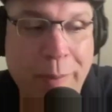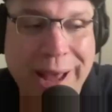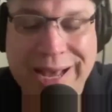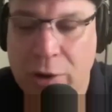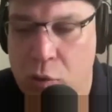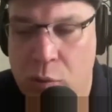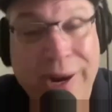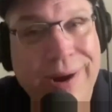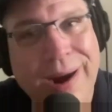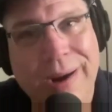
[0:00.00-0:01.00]
make a
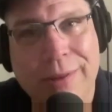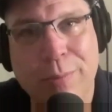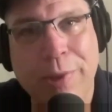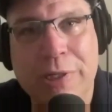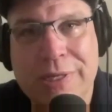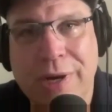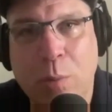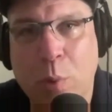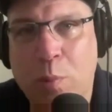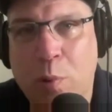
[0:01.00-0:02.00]
career out of the military
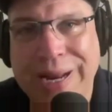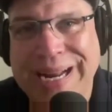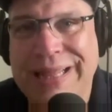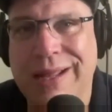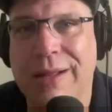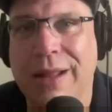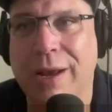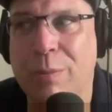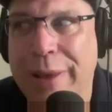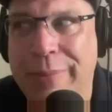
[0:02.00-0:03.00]
at one point. I thought
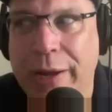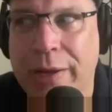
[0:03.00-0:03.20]
like maybe I